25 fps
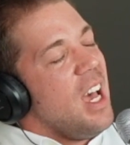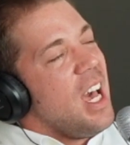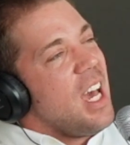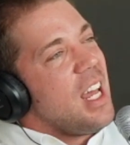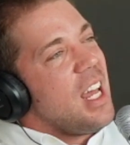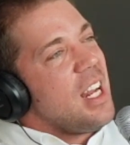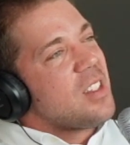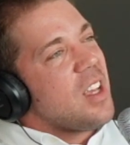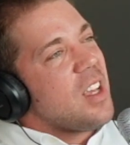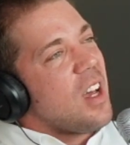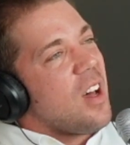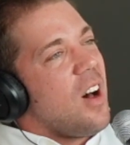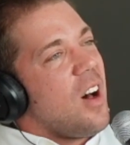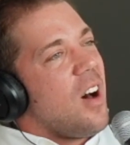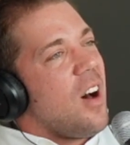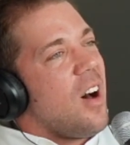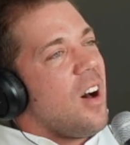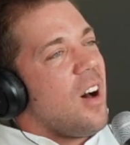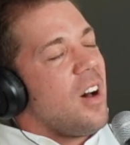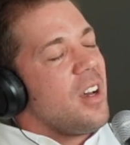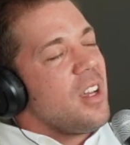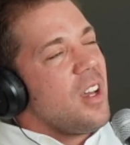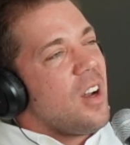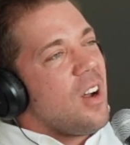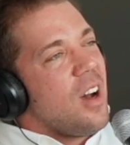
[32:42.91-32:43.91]
and he's like, oh,
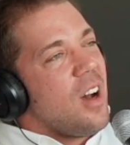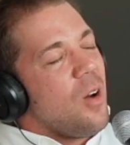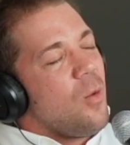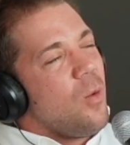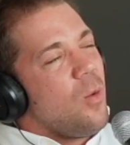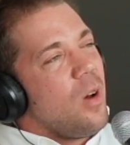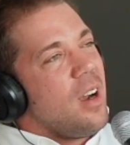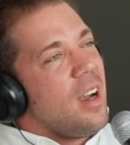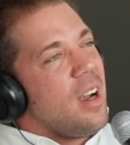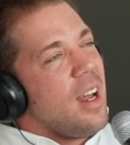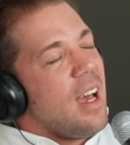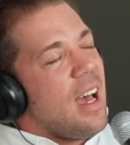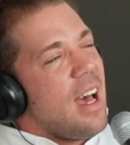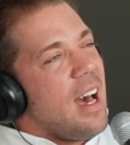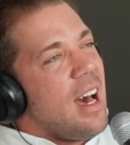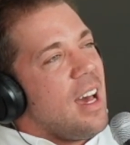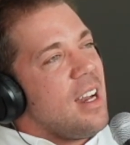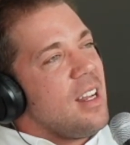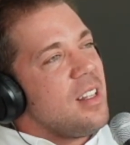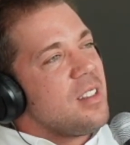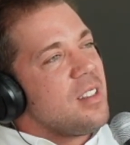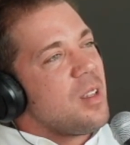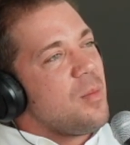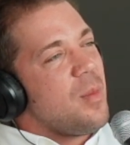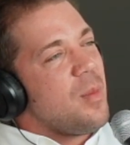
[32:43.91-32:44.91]
I wanted to
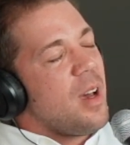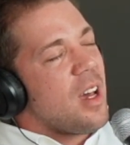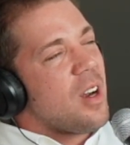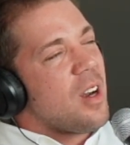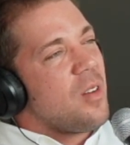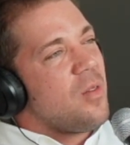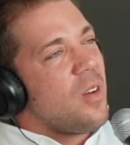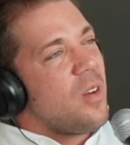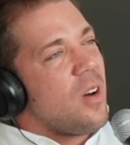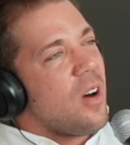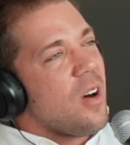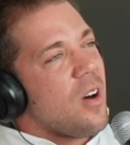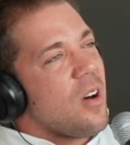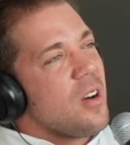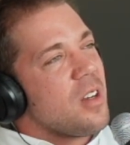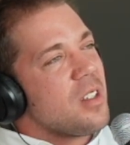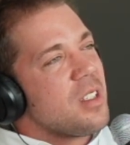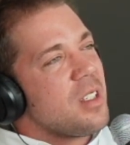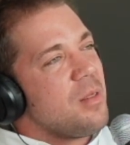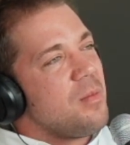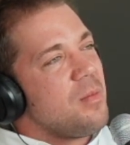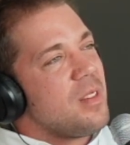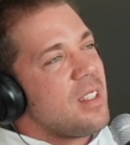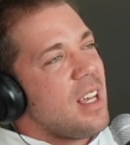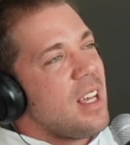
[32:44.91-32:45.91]
add in some Anavar,
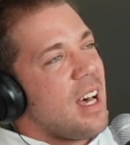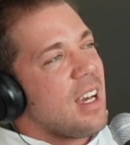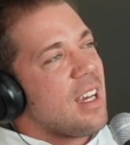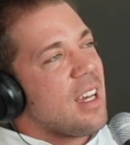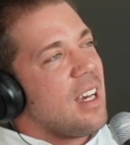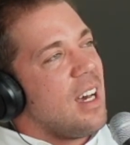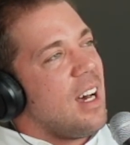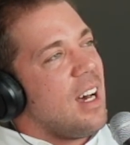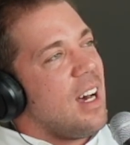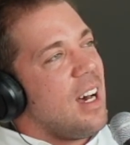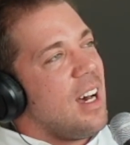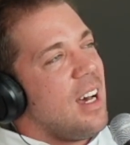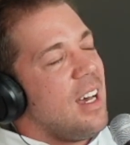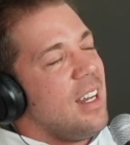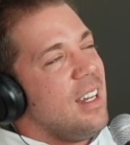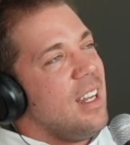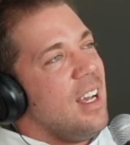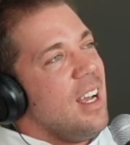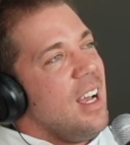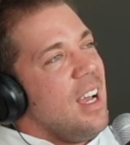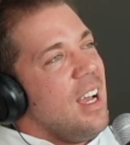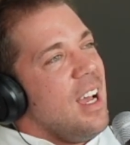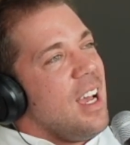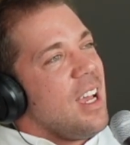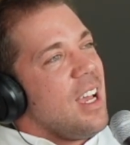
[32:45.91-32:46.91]
some Deca, and
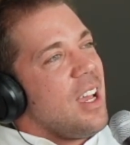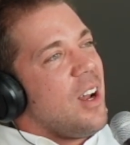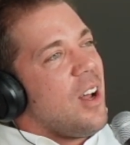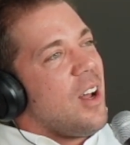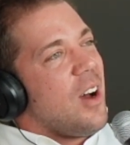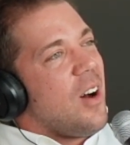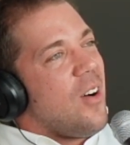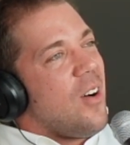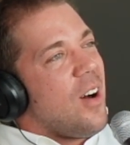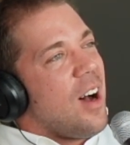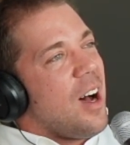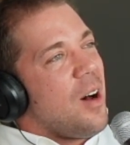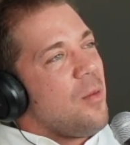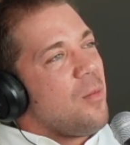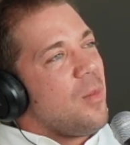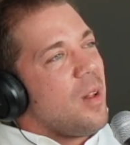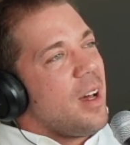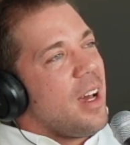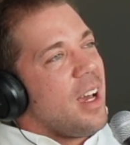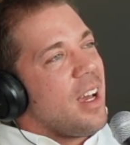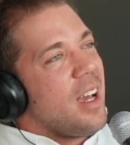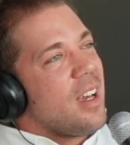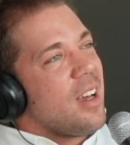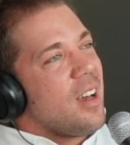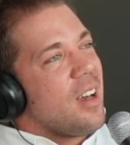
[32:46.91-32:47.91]
I'm
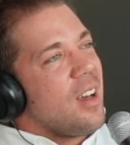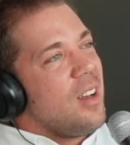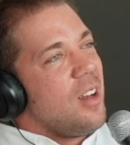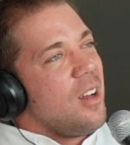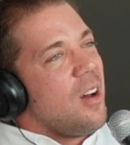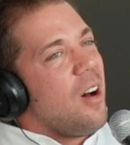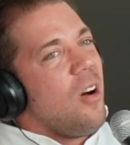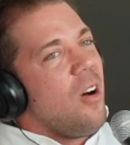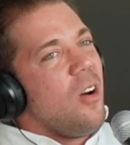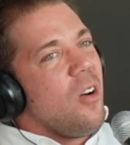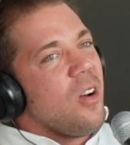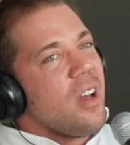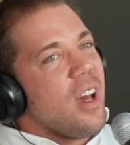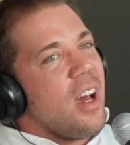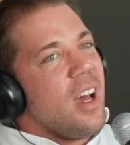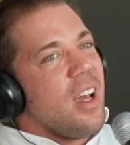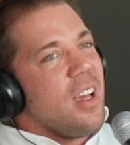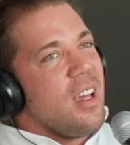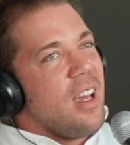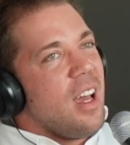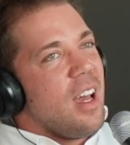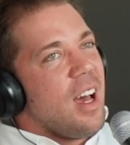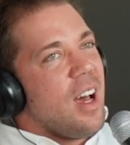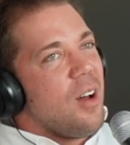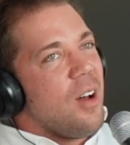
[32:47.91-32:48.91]
like, oh,
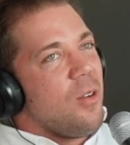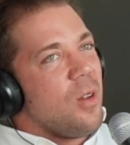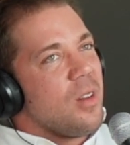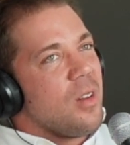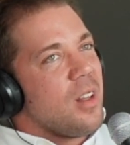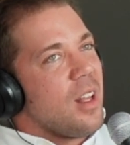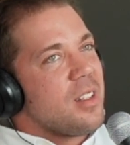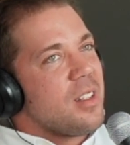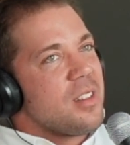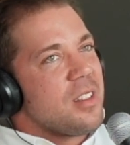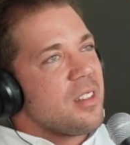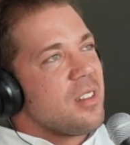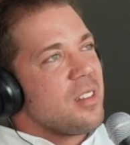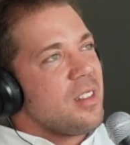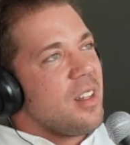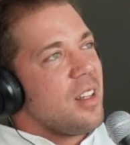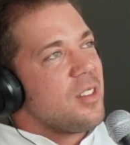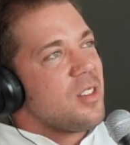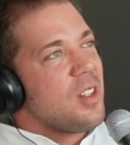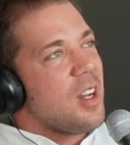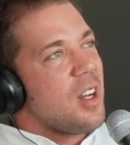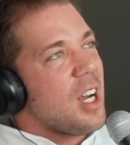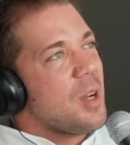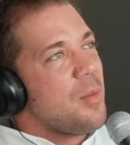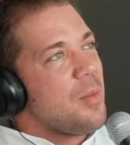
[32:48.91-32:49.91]
okay, yeah, well, let's
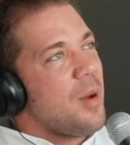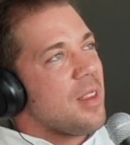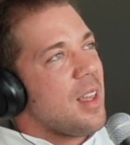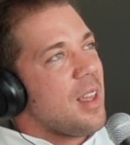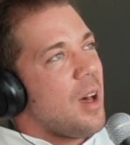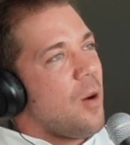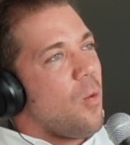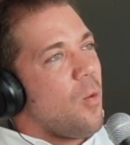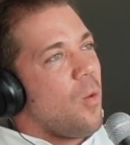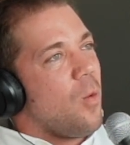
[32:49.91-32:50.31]
talk about that.